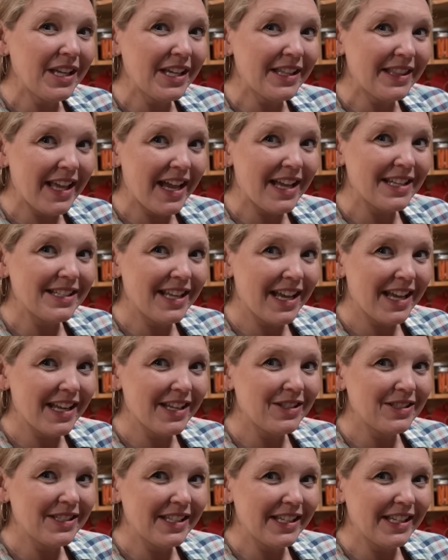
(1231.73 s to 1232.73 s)
get that
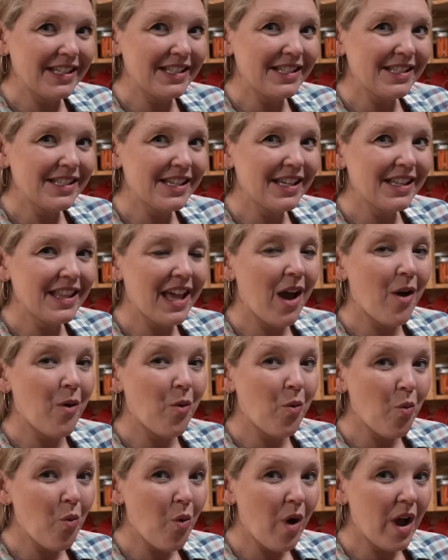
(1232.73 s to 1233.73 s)
dialed in to that
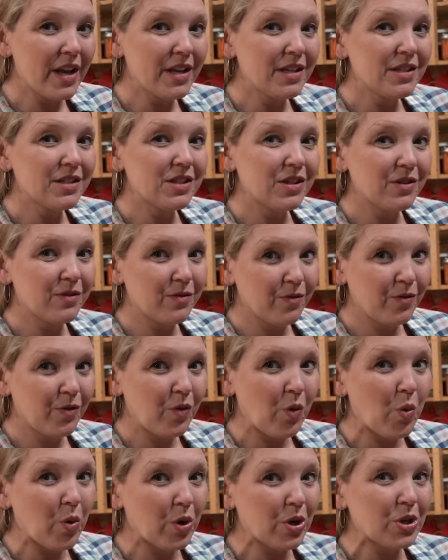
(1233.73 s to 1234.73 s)
1 to
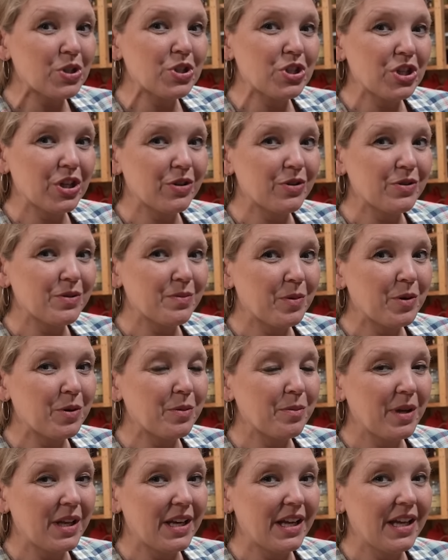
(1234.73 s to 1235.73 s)
4 jiggles per
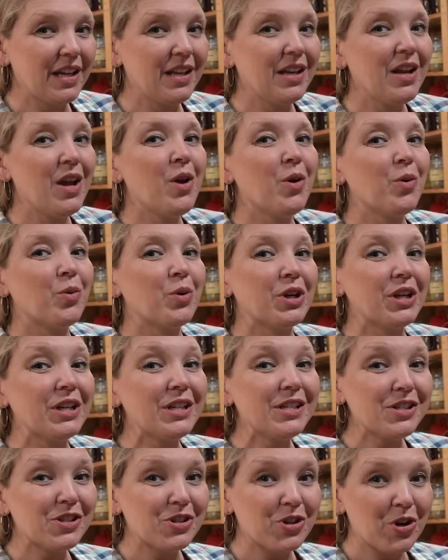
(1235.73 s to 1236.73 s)
minute, we're
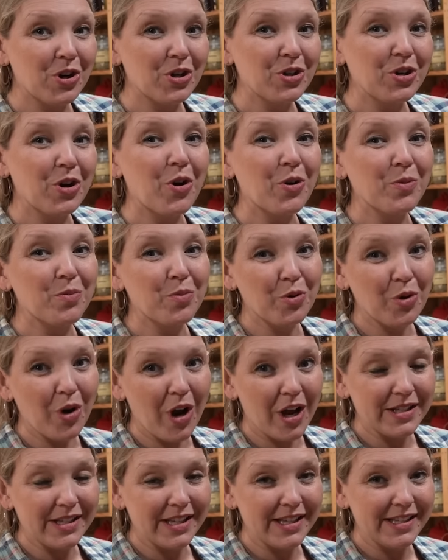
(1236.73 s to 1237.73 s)
gonna start our
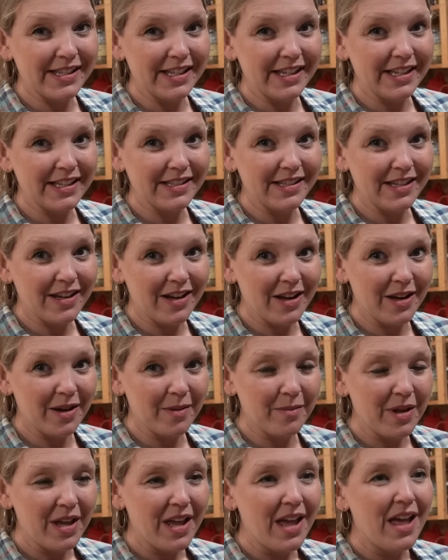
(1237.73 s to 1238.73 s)
processing
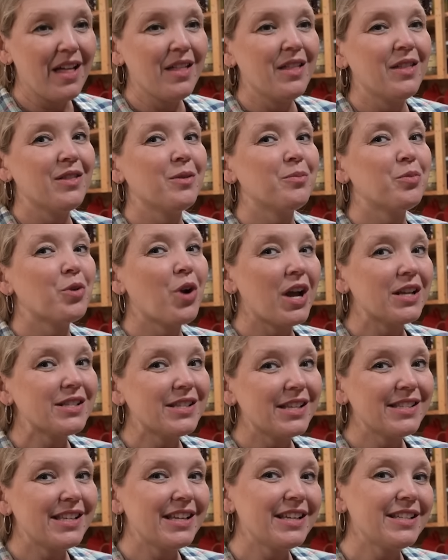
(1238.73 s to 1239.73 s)
time. The
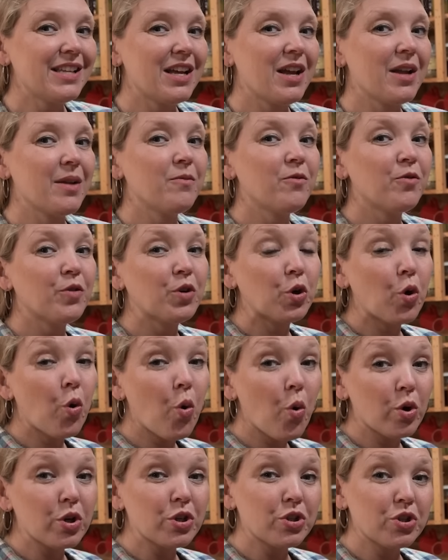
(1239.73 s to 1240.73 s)
processing time for
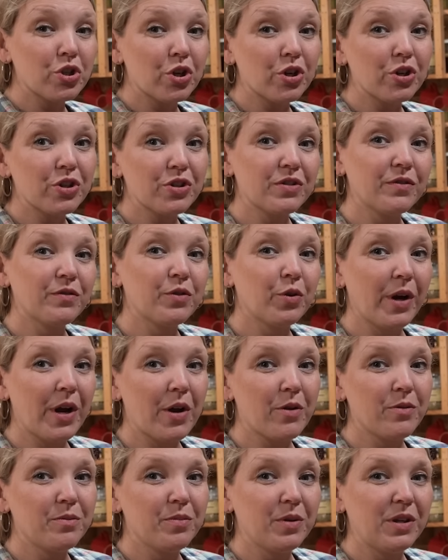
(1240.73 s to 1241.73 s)
quart jars of
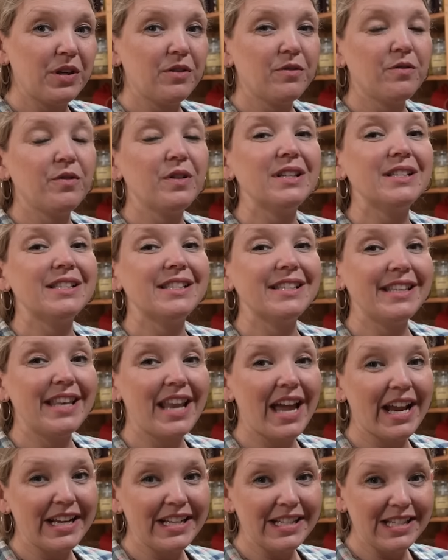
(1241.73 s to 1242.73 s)
ground beef is
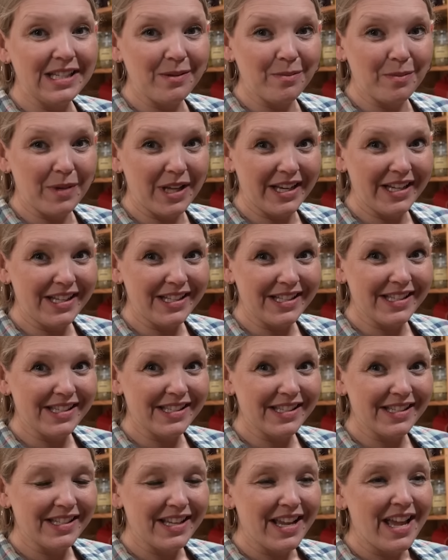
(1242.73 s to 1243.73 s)
90
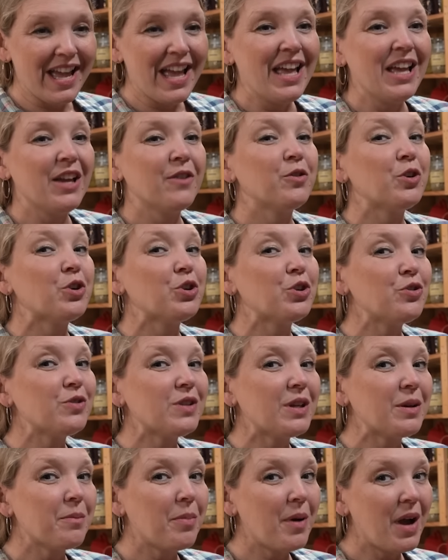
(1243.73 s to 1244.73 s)
minutes. If you're
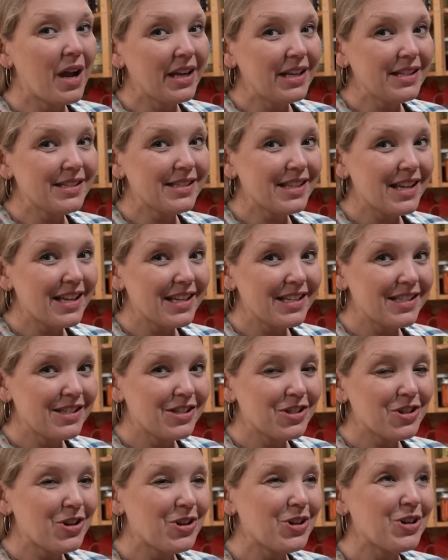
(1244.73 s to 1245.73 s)
using pint-sized
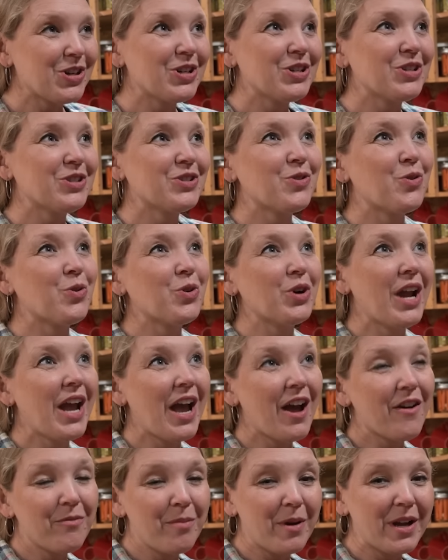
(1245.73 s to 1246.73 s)
jars or
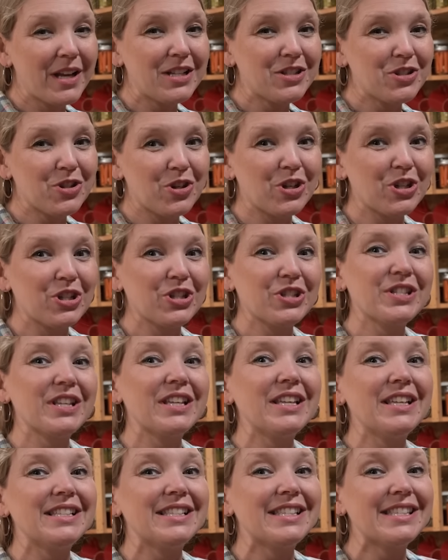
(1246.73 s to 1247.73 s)
half-pint jars,
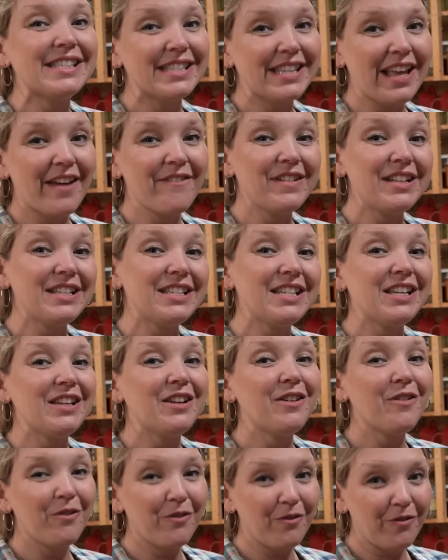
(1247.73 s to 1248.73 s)
it's
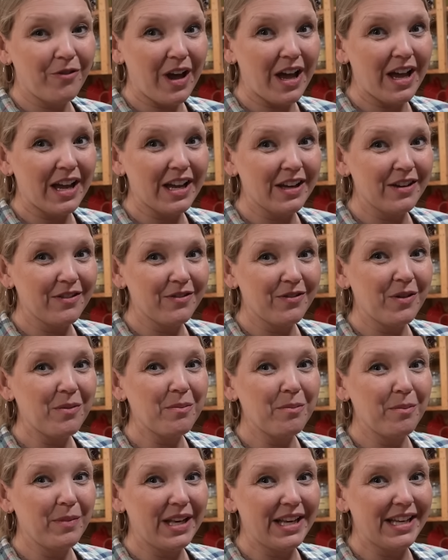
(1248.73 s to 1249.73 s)
75
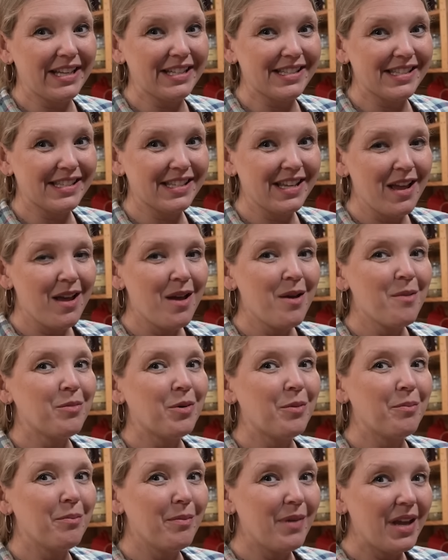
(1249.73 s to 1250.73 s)
minutes.
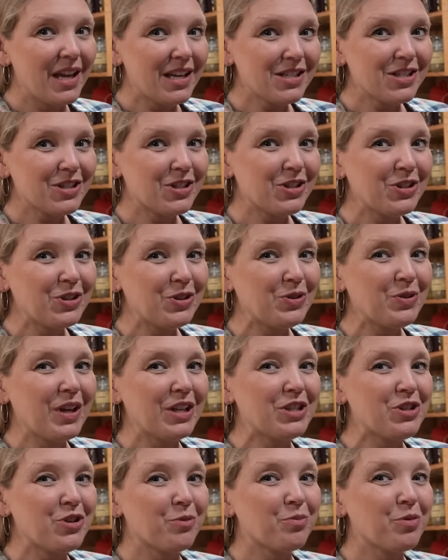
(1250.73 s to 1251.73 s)
But make sure you
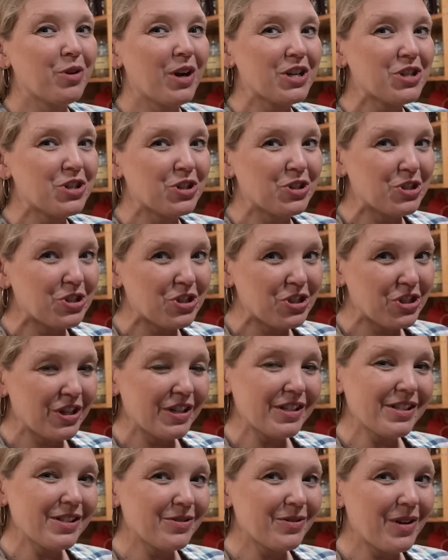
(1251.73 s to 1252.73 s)
get your pressure
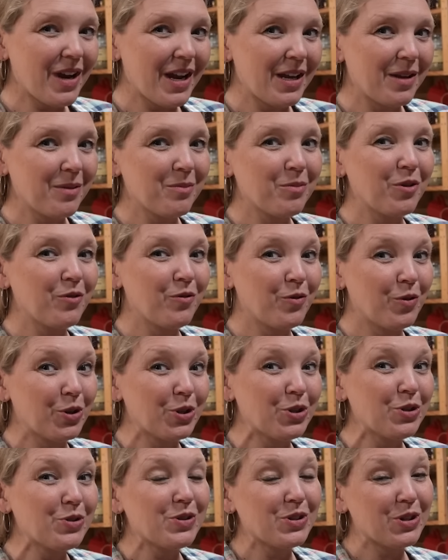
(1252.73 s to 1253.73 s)
just right before
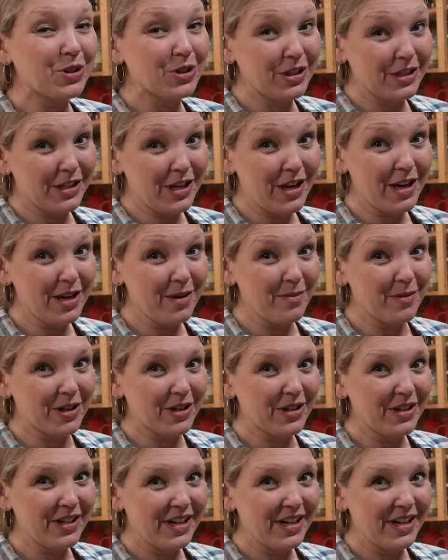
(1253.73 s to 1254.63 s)
you start a timer,